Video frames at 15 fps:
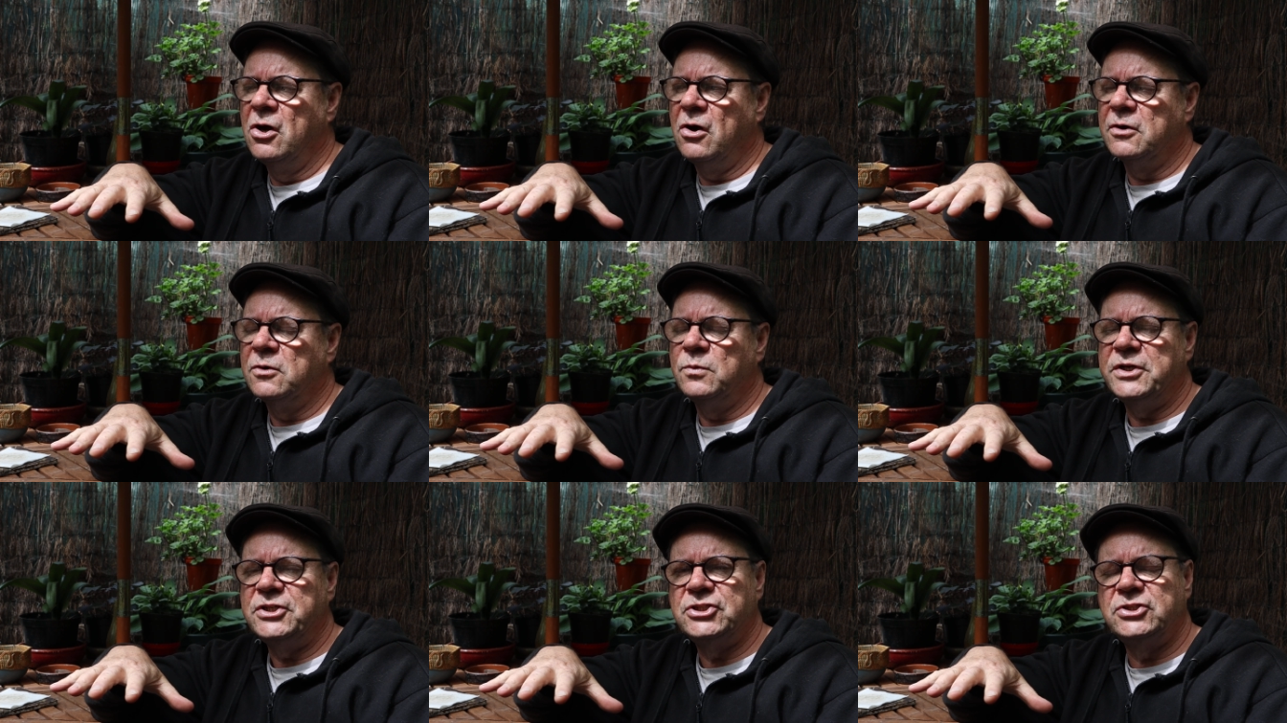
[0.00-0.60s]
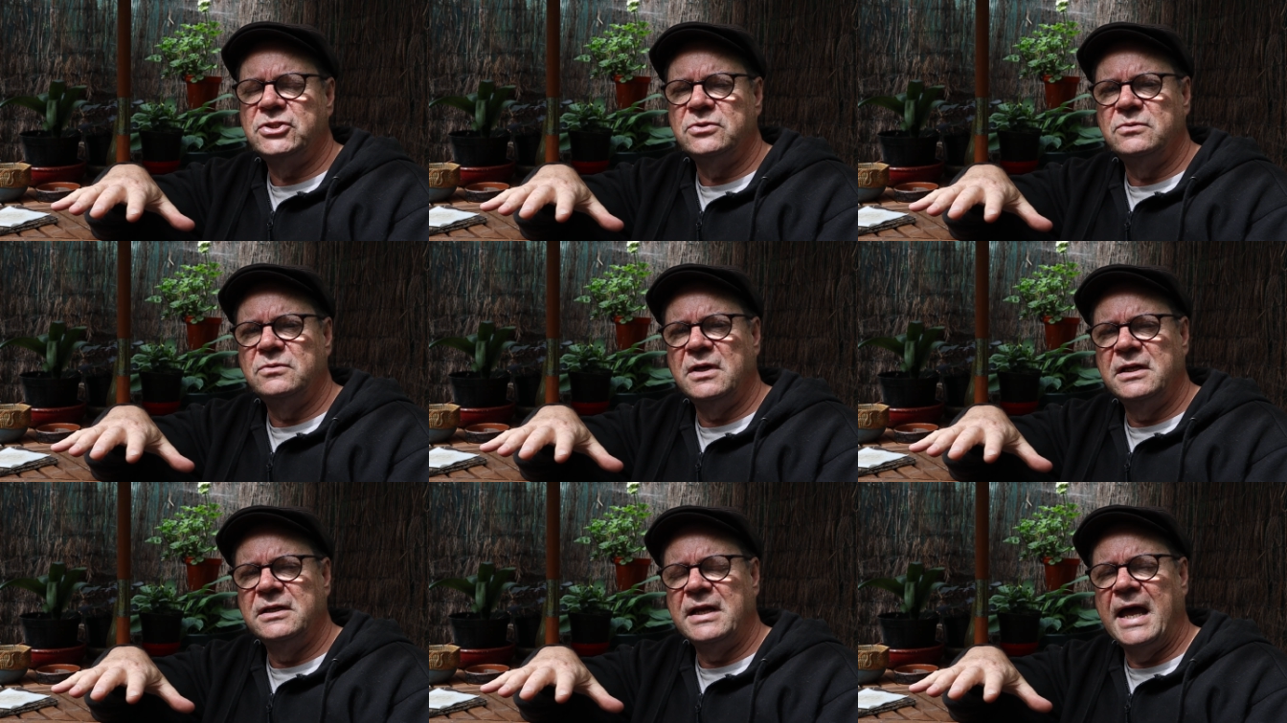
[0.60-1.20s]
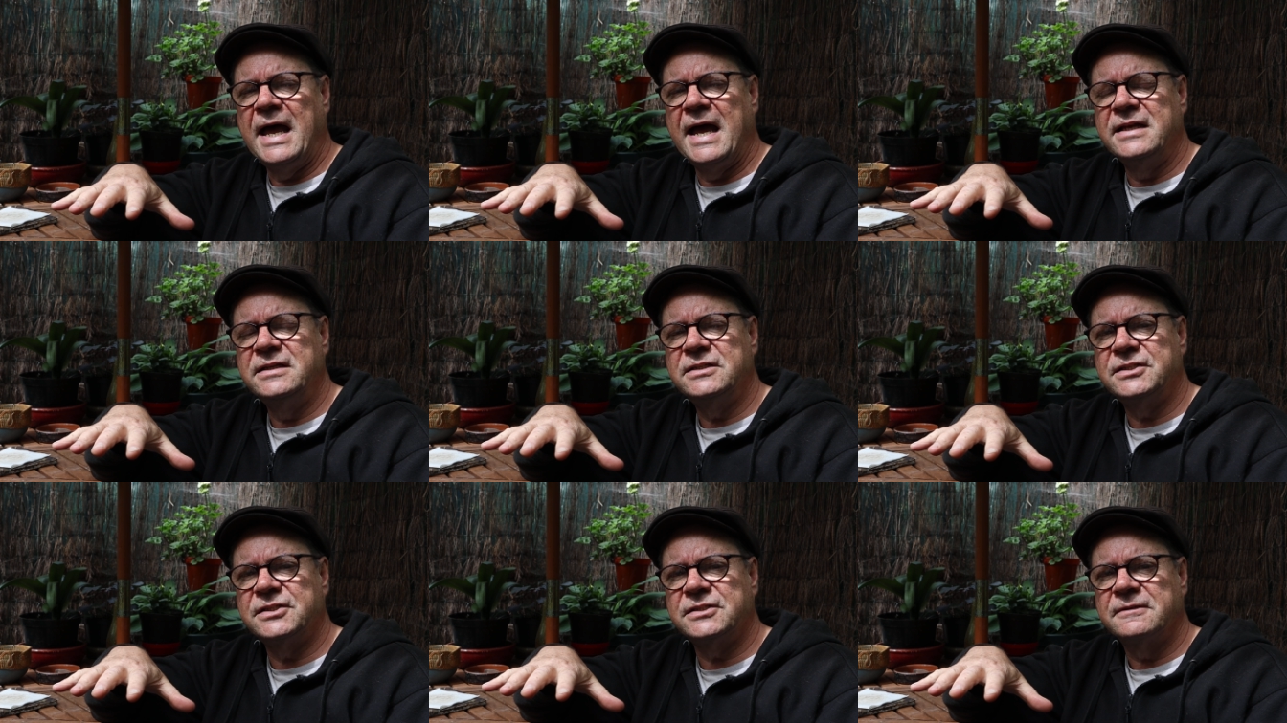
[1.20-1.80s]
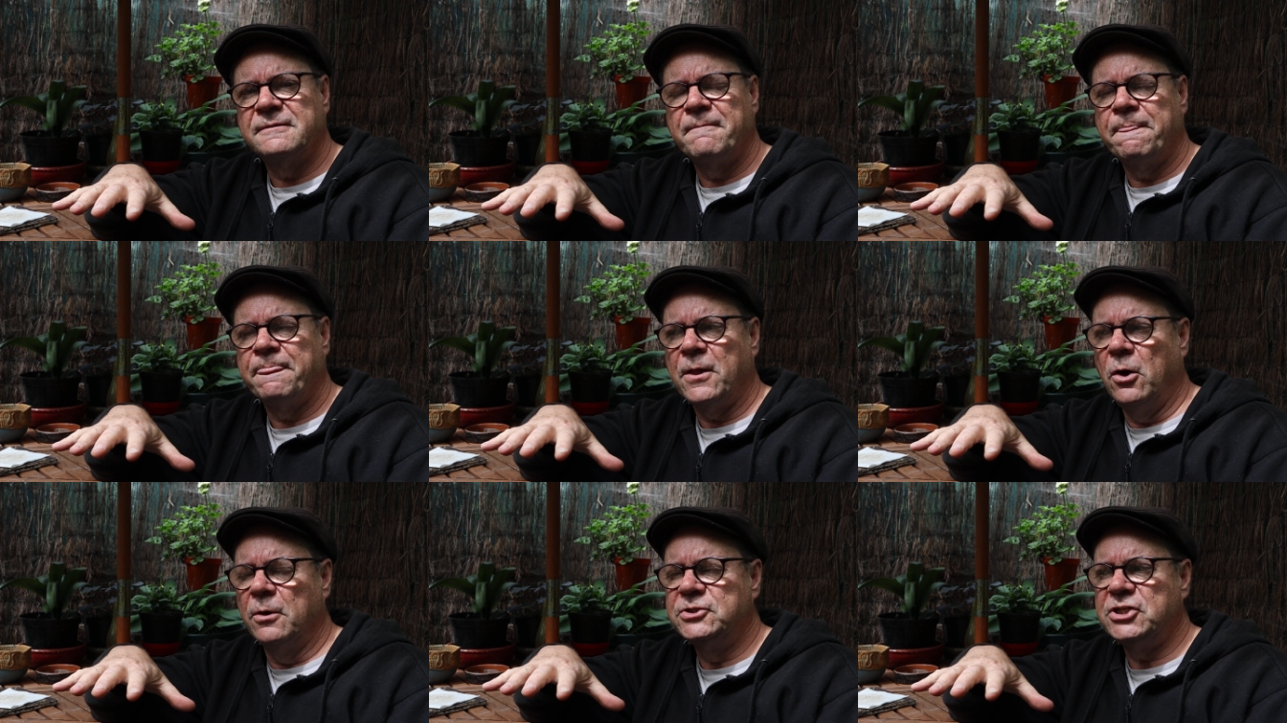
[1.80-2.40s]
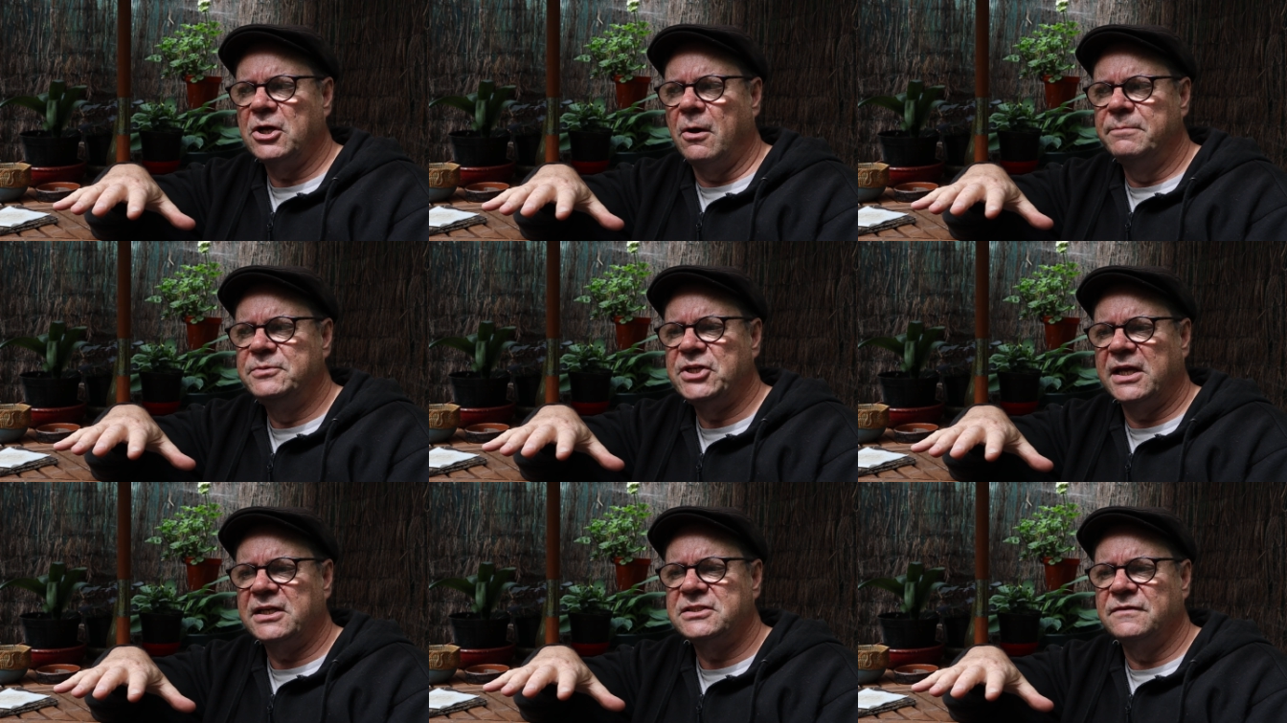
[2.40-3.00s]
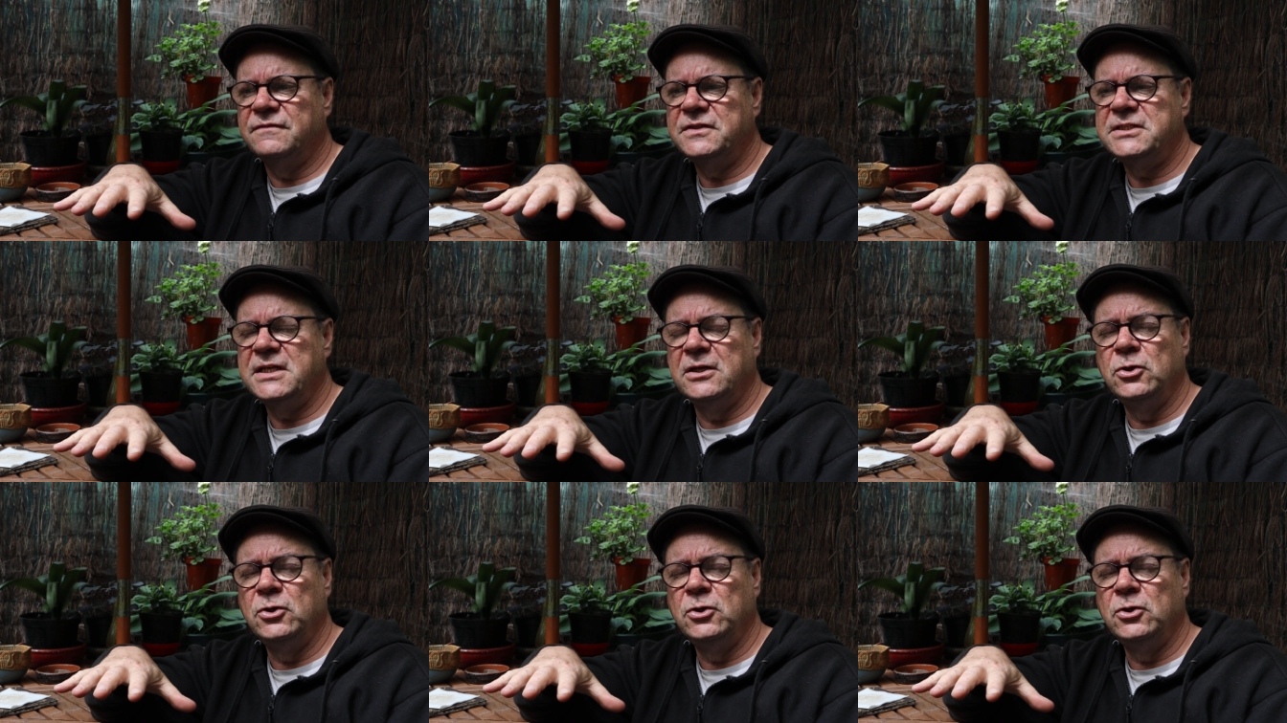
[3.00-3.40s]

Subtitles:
on which to enhance objectivity.